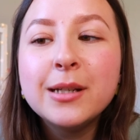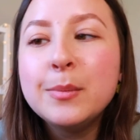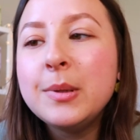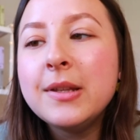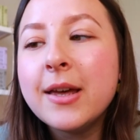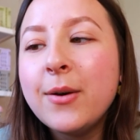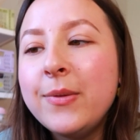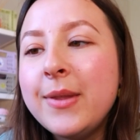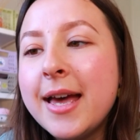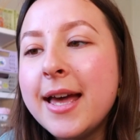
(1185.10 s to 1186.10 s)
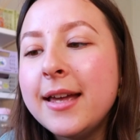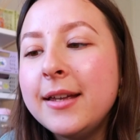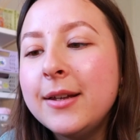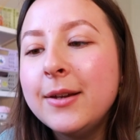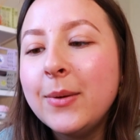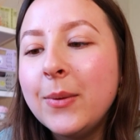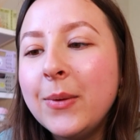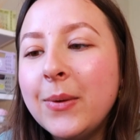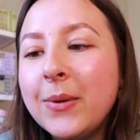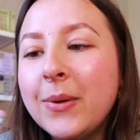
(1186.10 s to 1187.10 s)
I can put that on there.
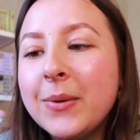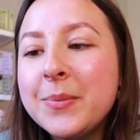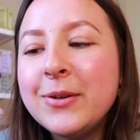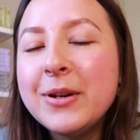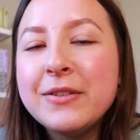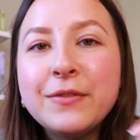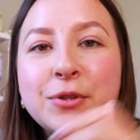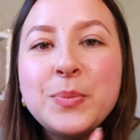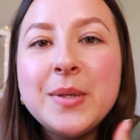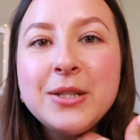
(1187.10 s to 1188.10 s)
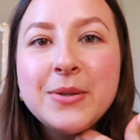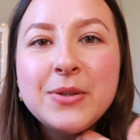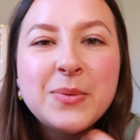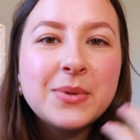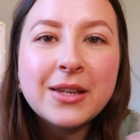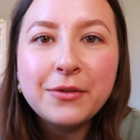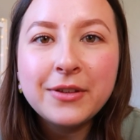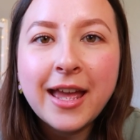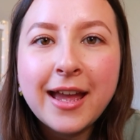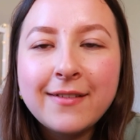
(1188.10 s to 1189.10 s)
Or if I've just been doing some
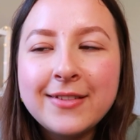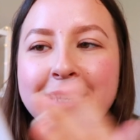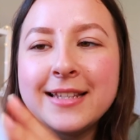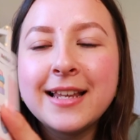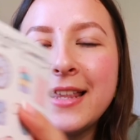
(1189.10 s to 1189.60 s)
self-care and things